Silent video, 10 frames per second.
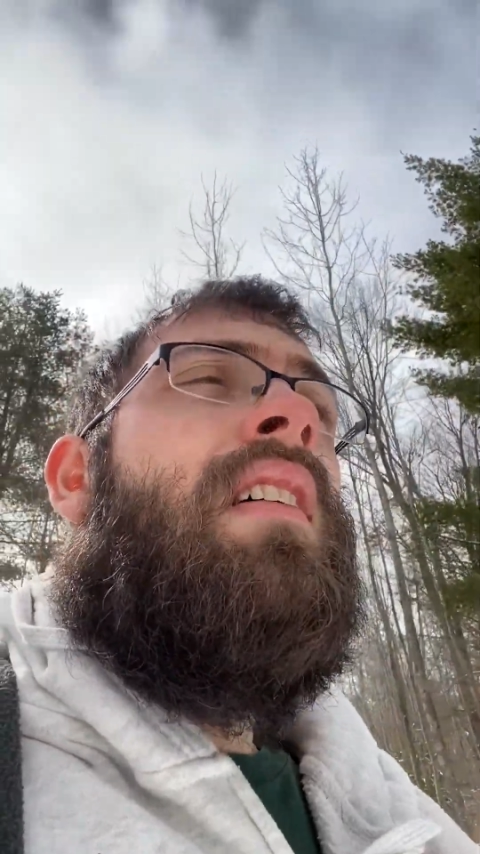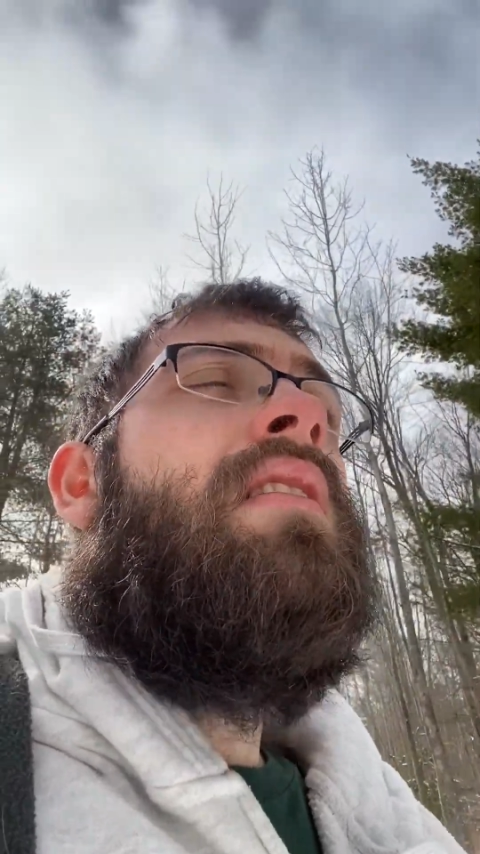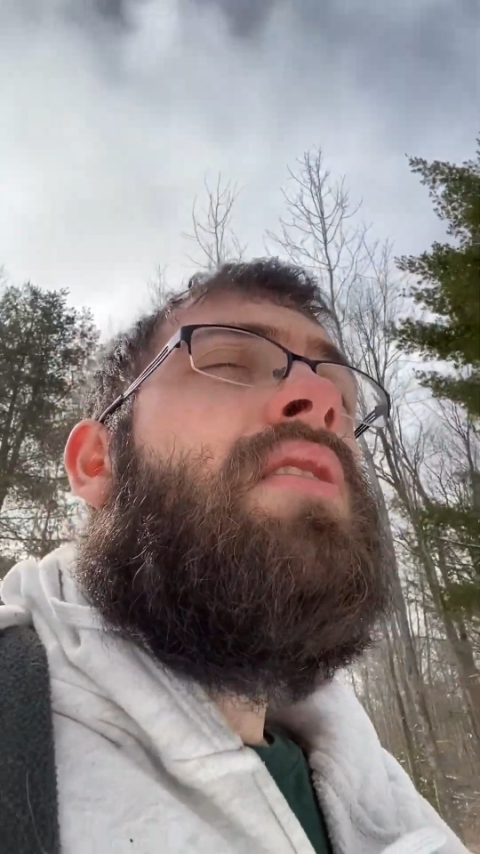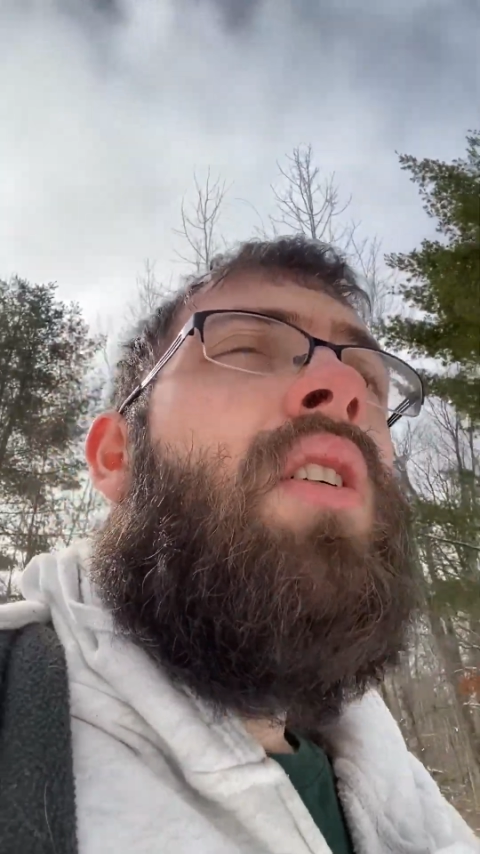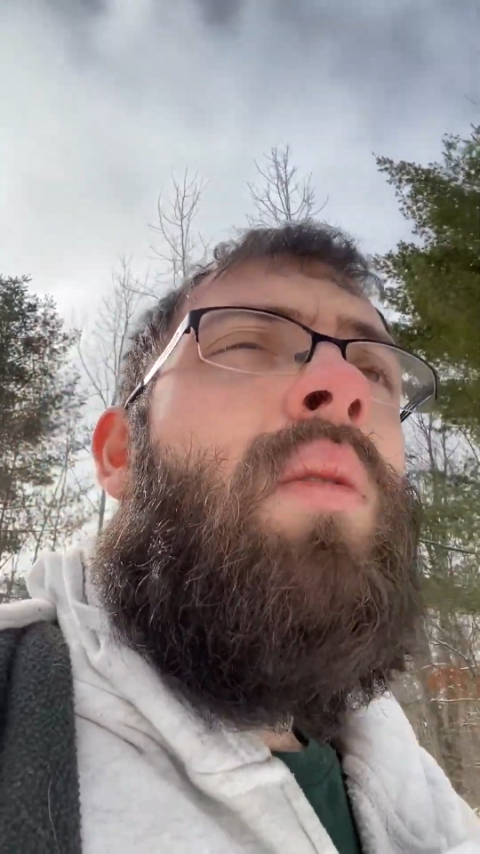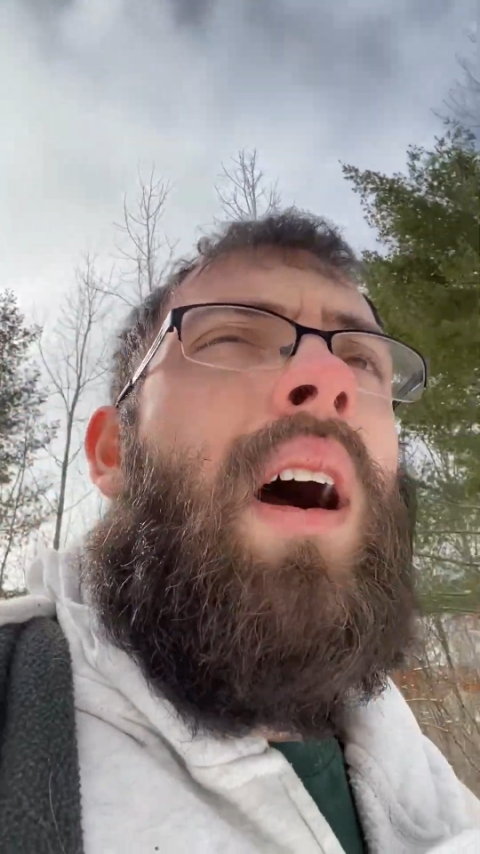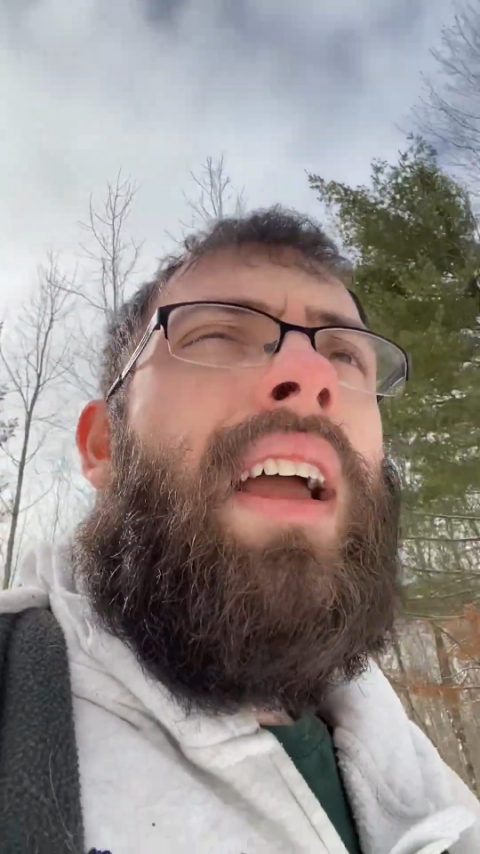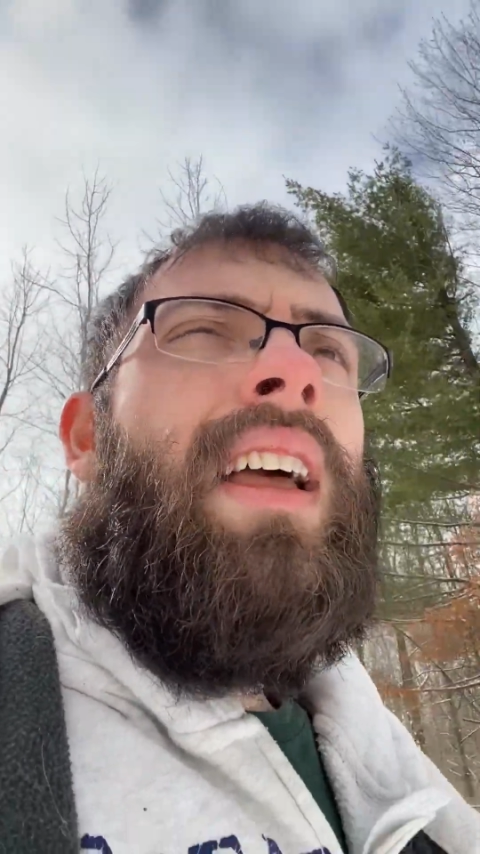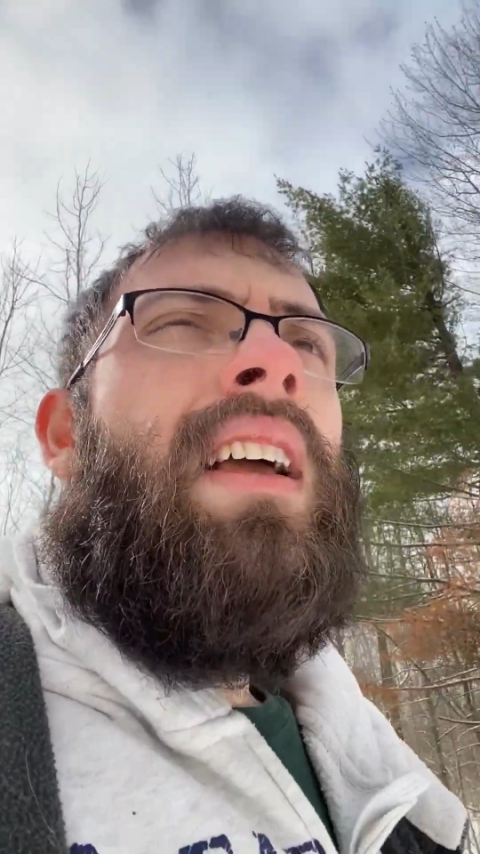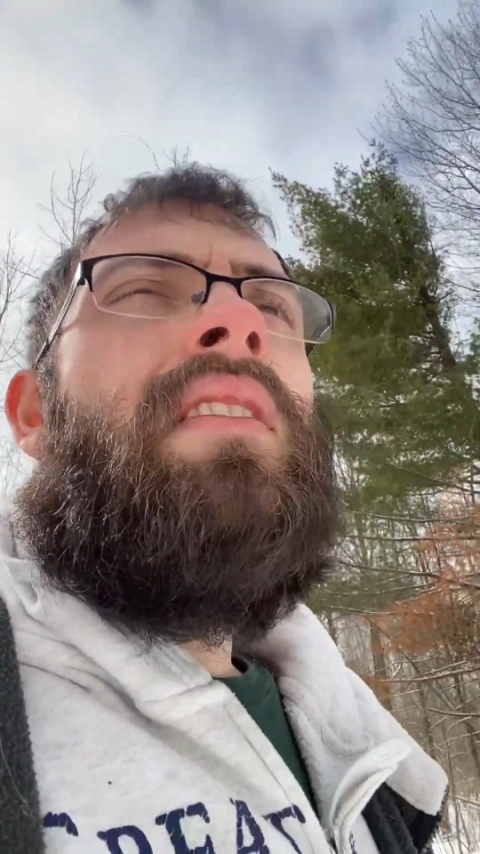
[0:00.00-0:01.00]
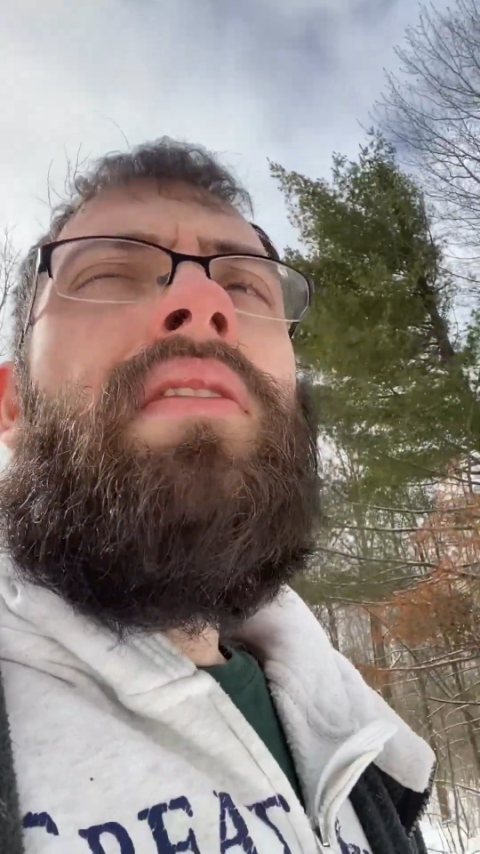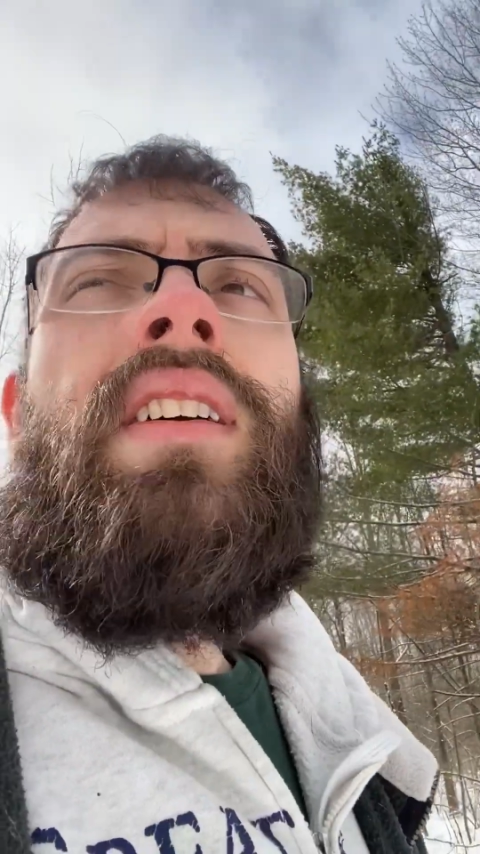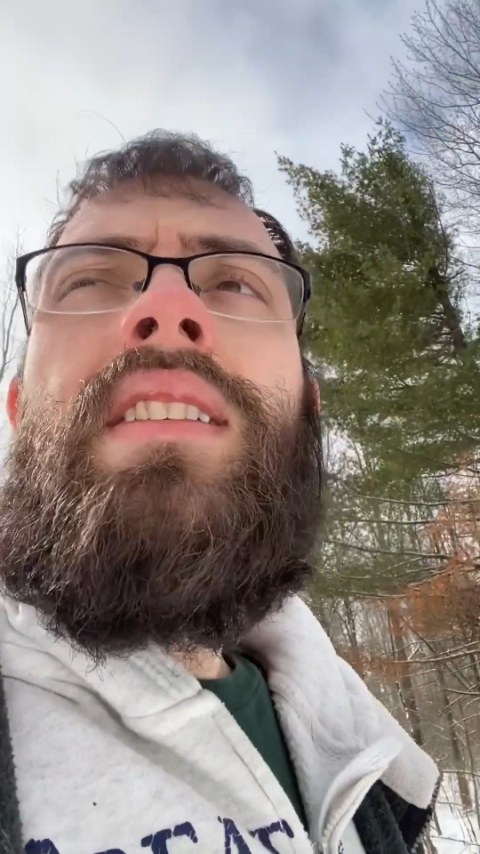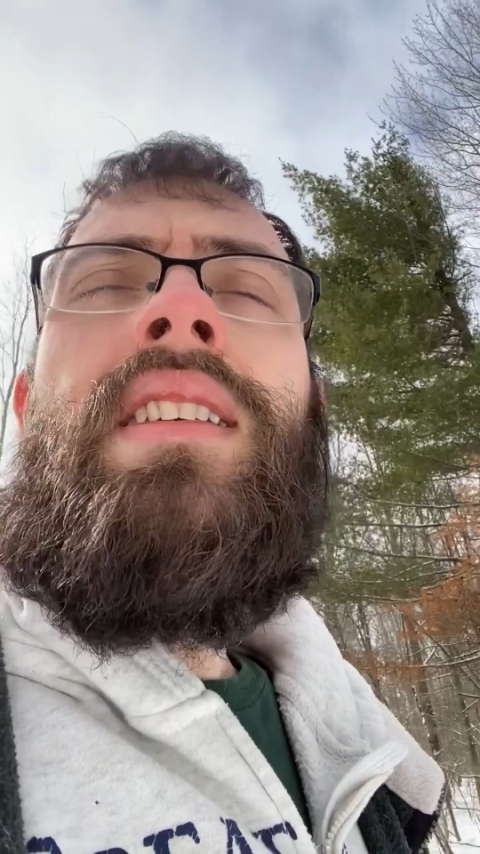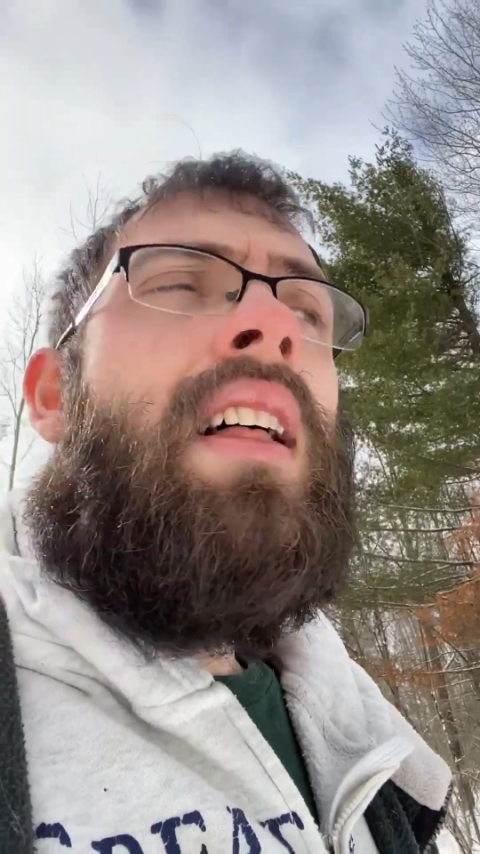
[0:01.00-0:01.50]
So I kind of
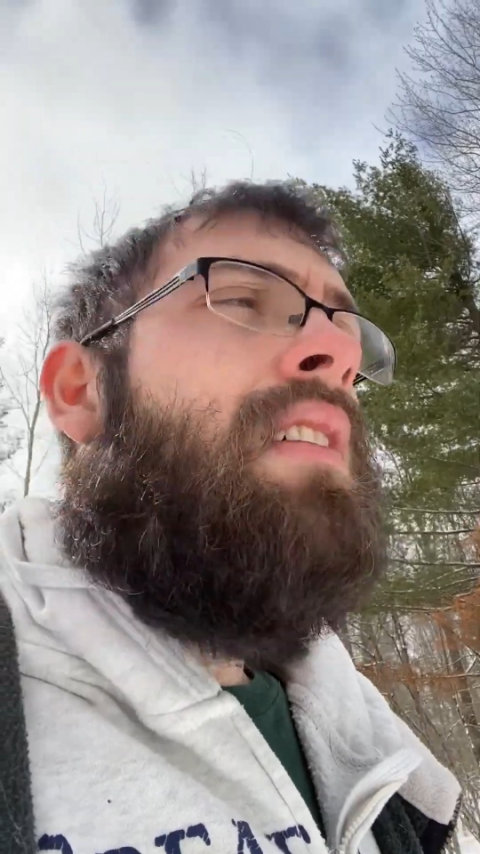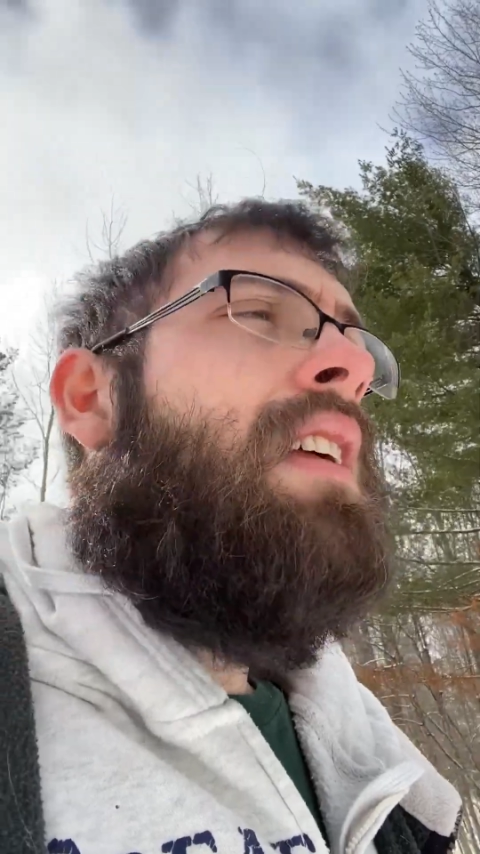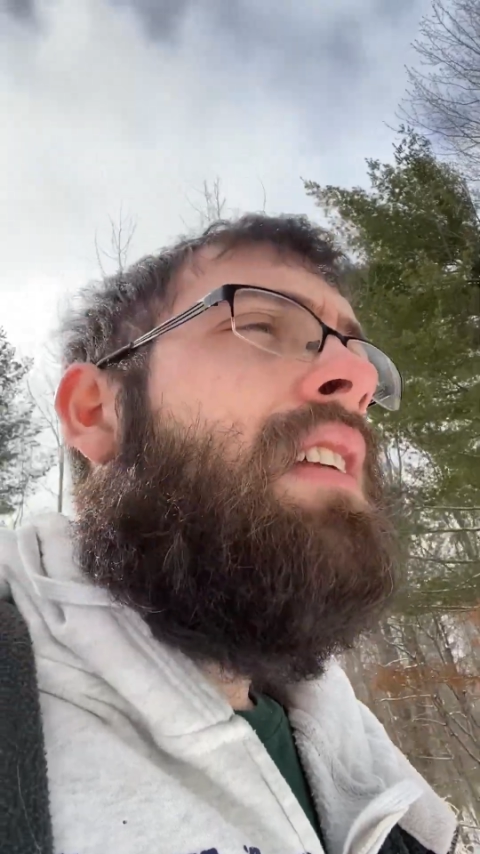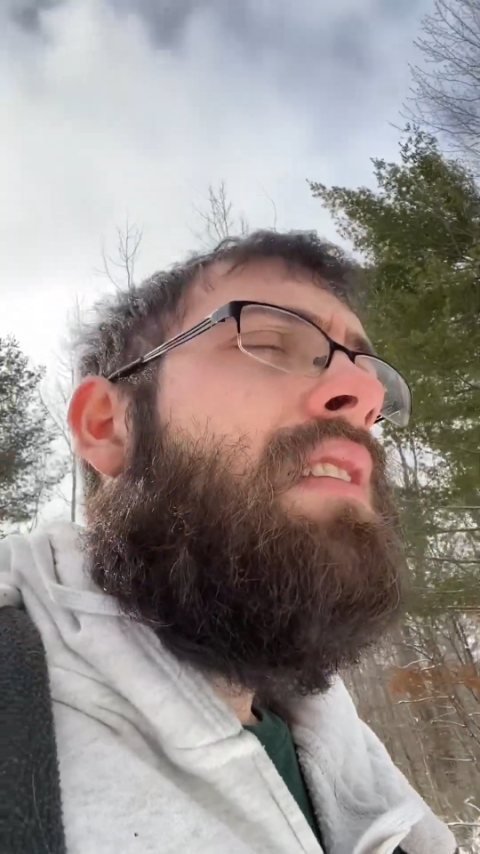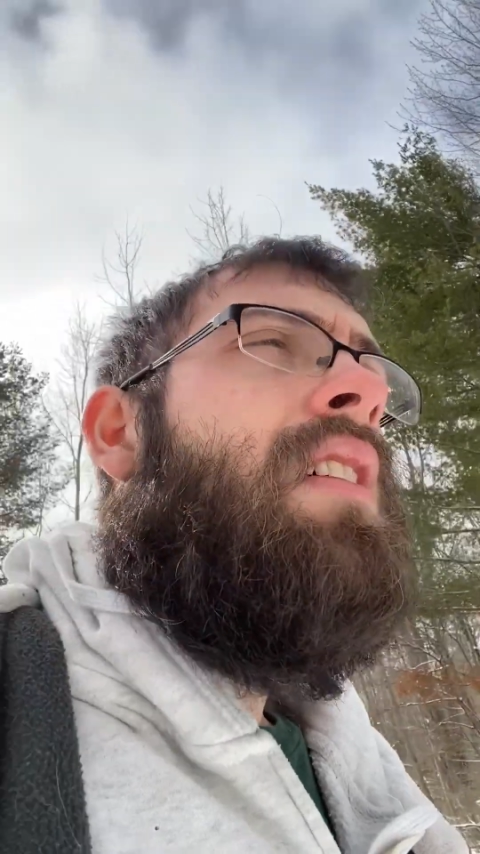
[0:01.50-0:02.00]
consolidated